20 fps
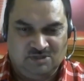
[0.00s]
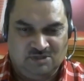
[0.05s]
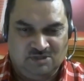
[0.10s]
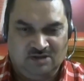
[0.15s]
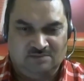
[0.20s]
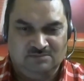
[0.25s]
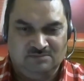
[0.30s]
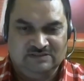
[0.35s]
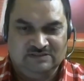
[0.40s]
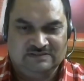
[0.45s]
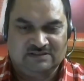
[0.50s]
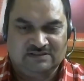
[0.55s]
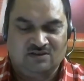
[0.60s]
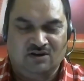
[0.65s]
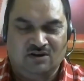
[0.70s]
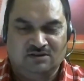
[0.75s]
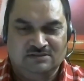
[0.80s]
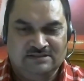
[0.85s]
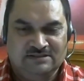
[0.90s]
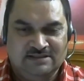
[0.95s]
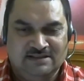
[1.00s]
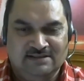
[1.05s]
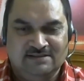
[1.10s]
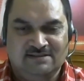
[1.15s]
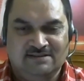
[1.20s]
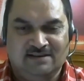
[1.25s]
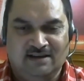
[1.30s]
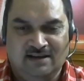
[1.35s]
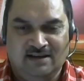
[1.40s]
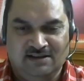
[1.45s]
I mean,
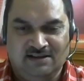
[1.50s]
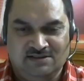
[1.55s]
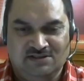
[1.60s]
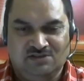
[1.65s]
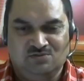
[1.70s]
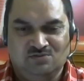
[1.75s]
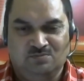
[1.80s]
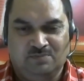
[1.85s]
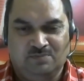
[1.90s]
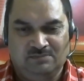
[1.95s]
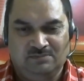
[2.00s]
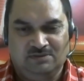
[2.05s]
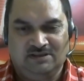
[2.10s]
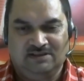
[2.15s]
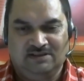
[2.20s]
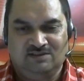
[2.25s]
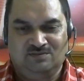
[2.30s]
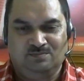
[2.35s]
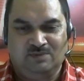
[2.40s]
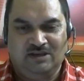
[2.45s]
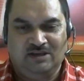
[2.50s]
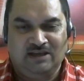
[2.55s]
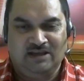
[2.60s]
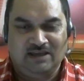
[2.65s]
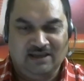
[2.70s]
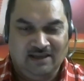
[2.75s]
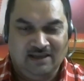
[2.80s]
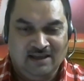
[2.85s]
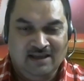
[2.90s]
content related to public speaking.